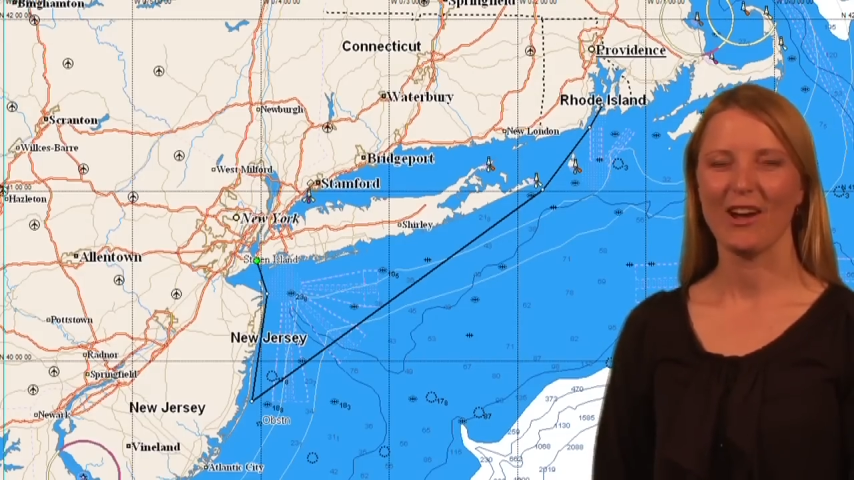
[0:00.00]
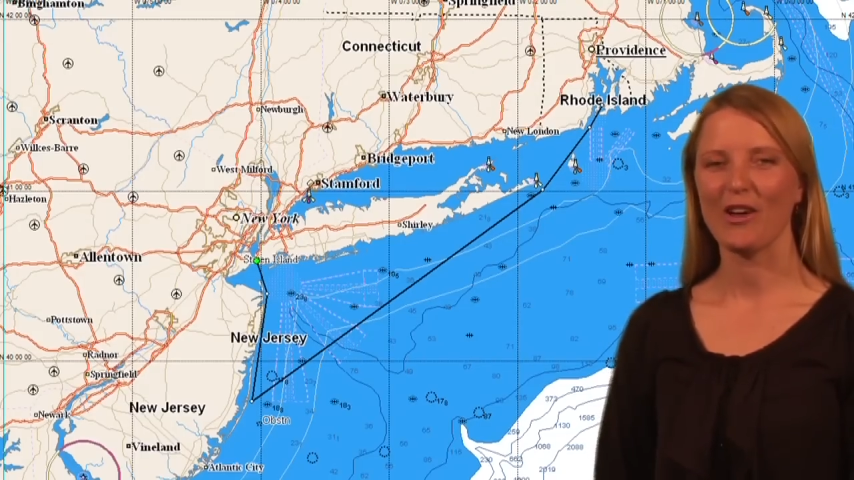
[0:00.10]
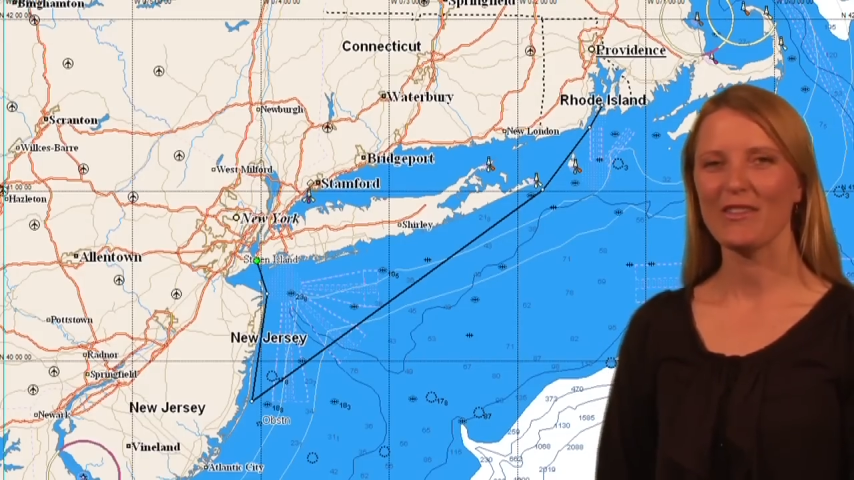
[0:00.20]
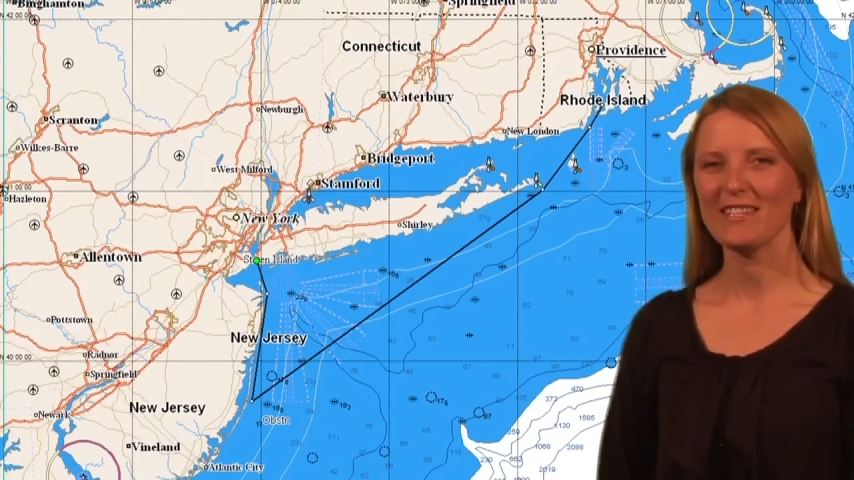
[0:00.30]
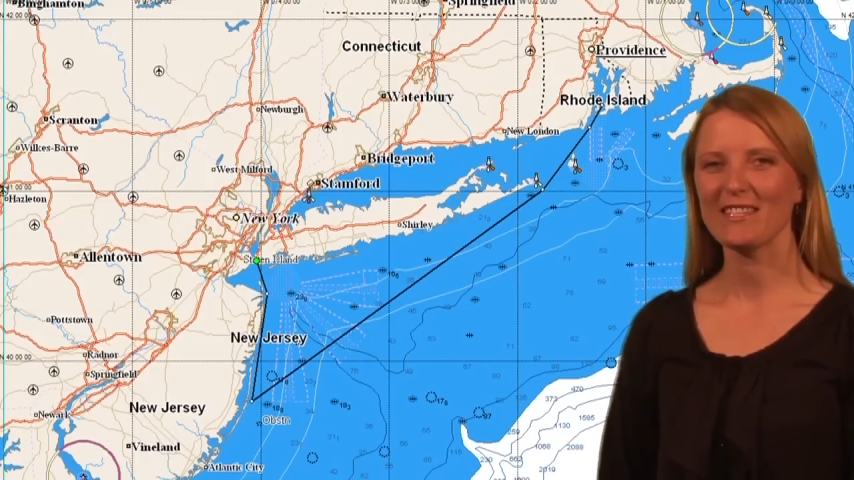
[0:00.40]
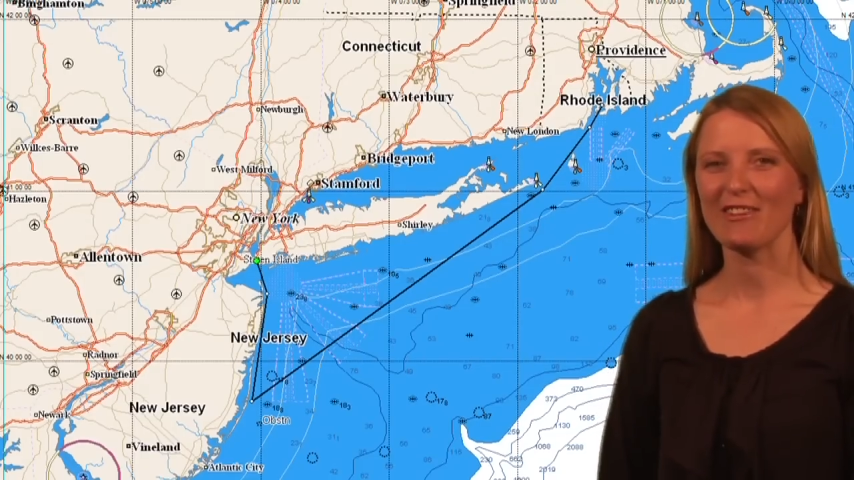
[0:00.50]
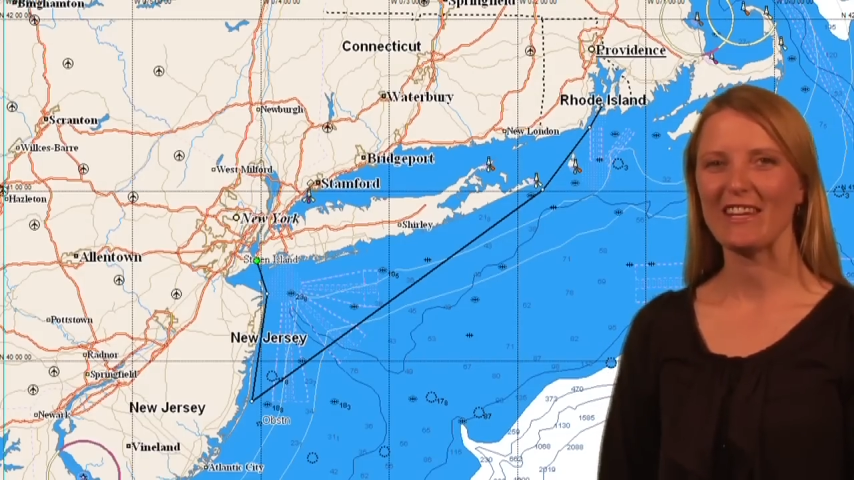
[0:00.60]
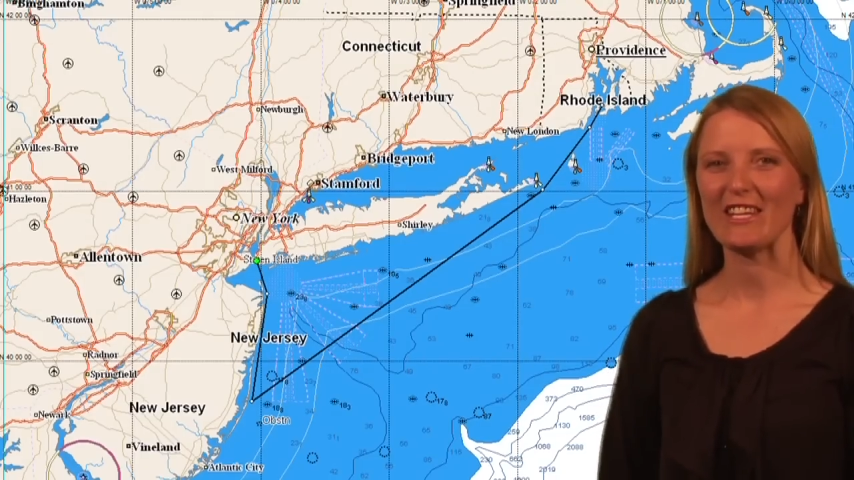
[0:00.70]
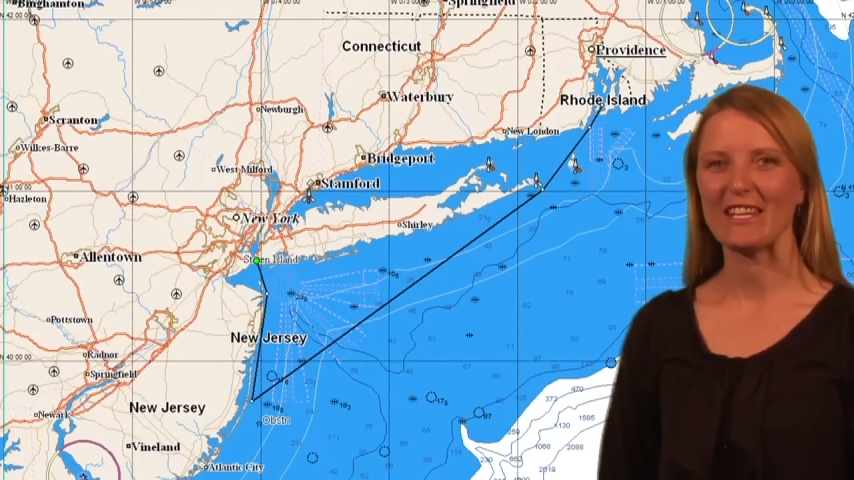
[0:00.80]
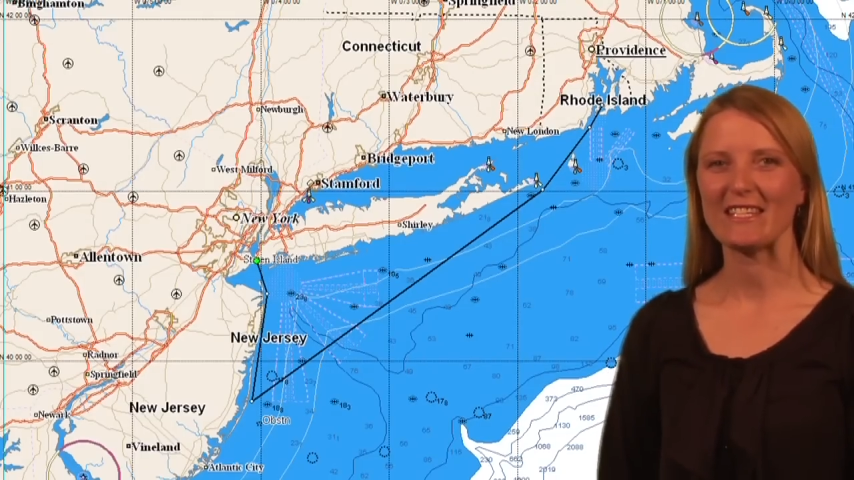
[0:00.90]
On this
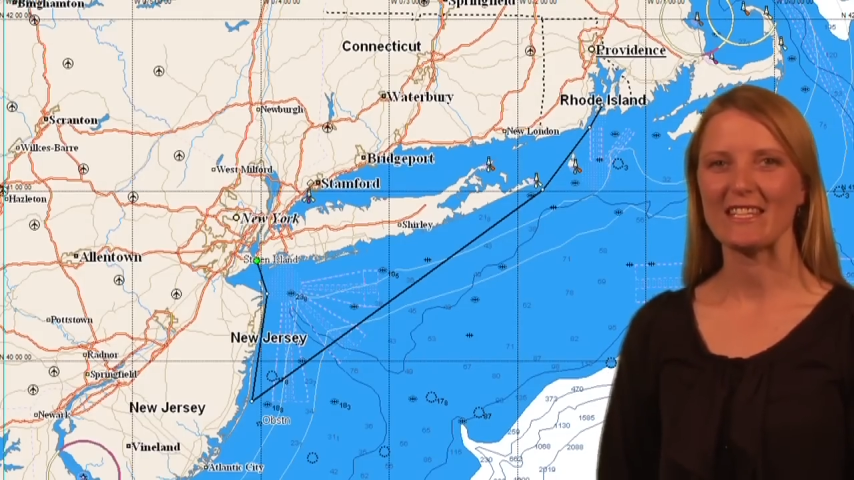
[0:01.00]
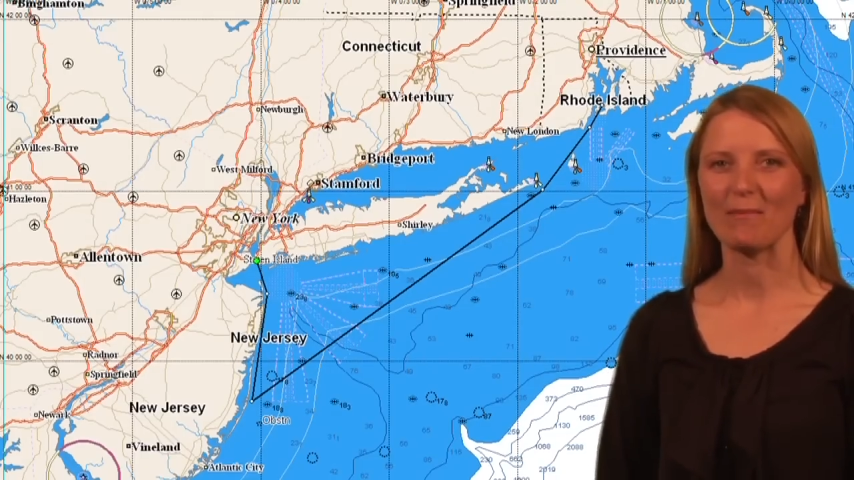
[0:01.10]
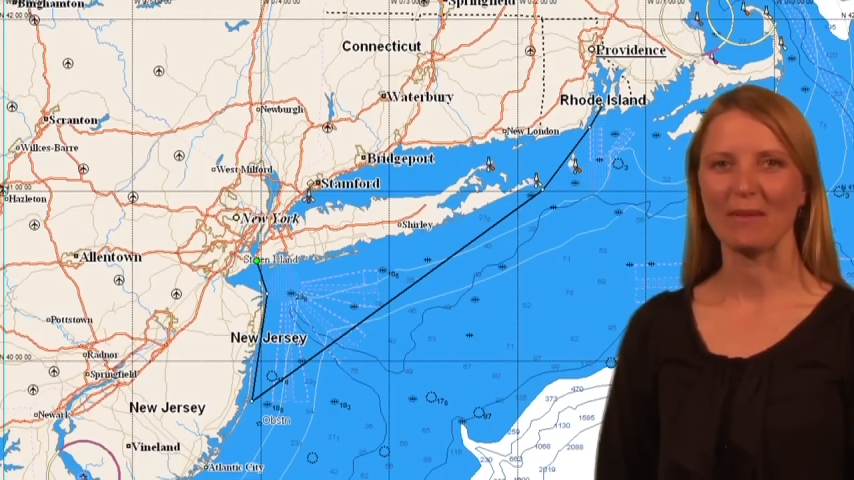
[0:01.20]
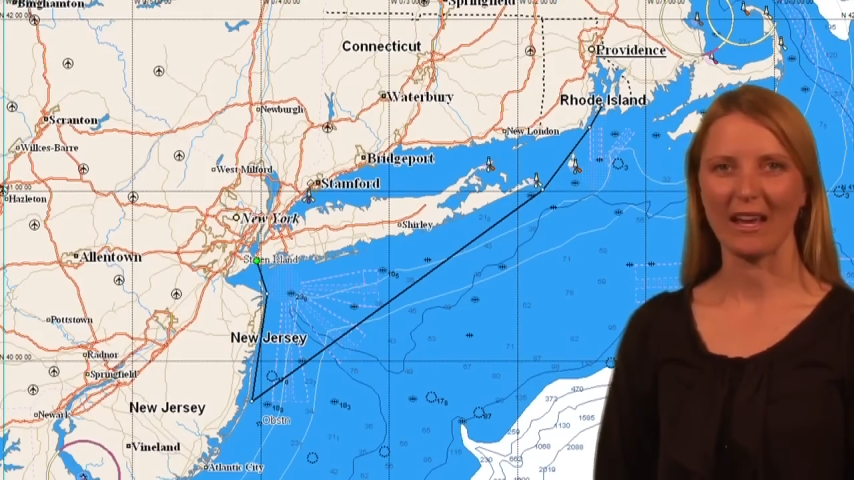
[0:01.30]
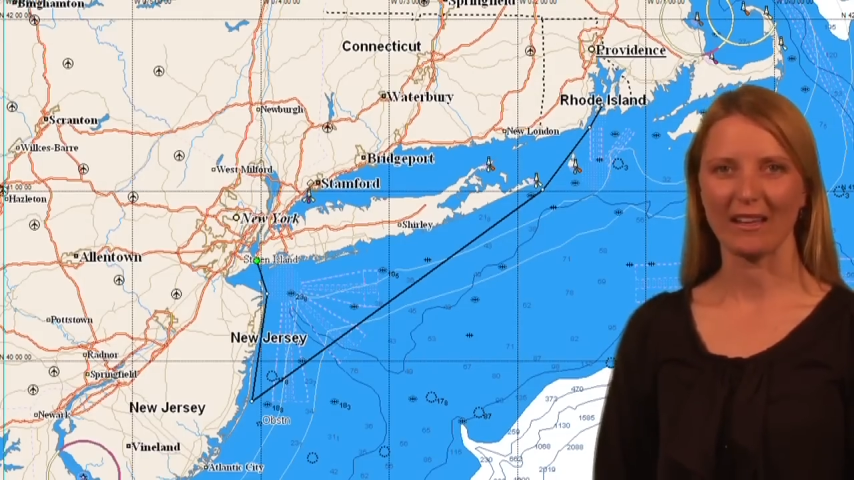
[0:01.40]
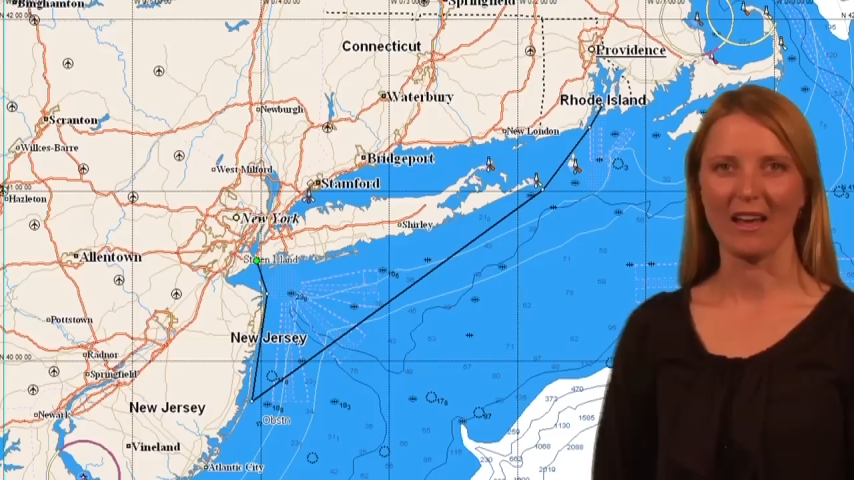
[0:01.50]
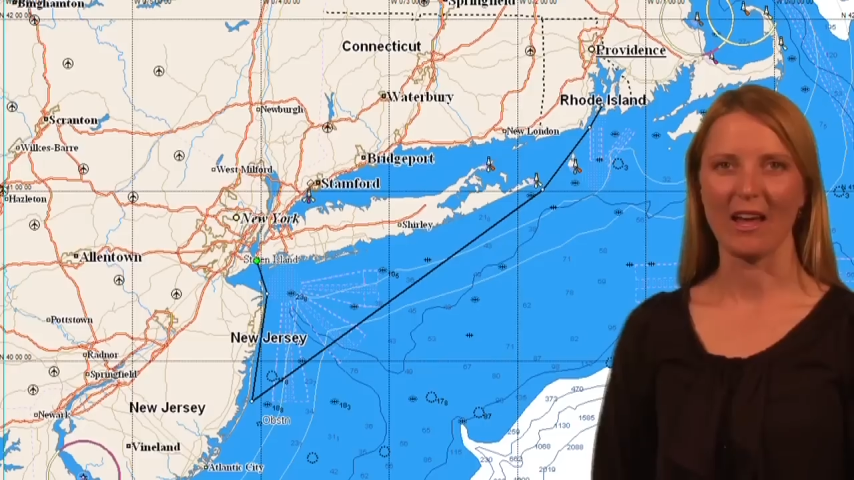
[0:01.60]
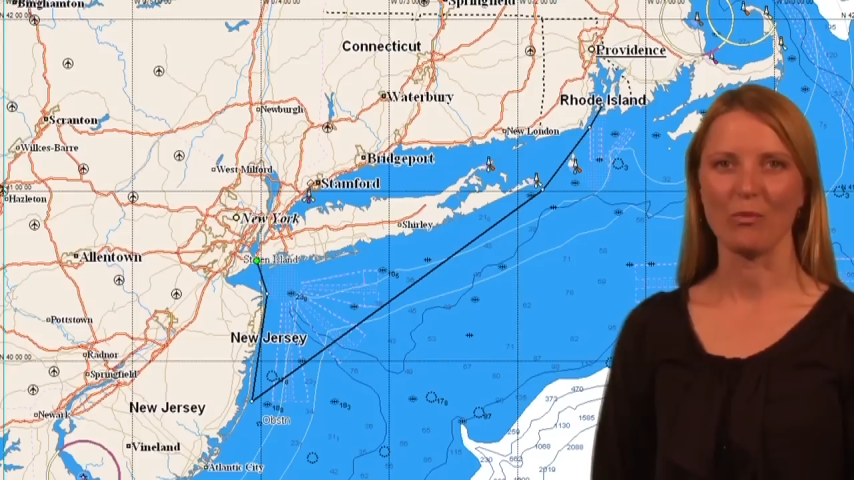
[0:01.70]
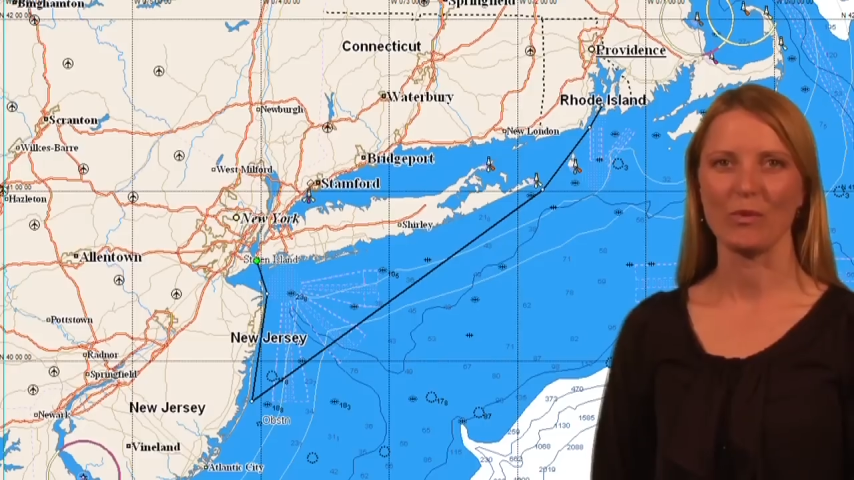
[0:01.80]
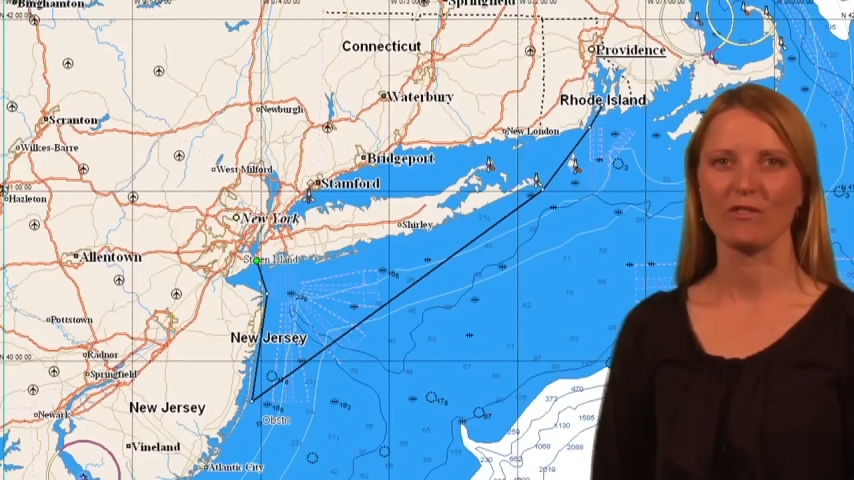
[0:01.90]
screen, you can see the black line,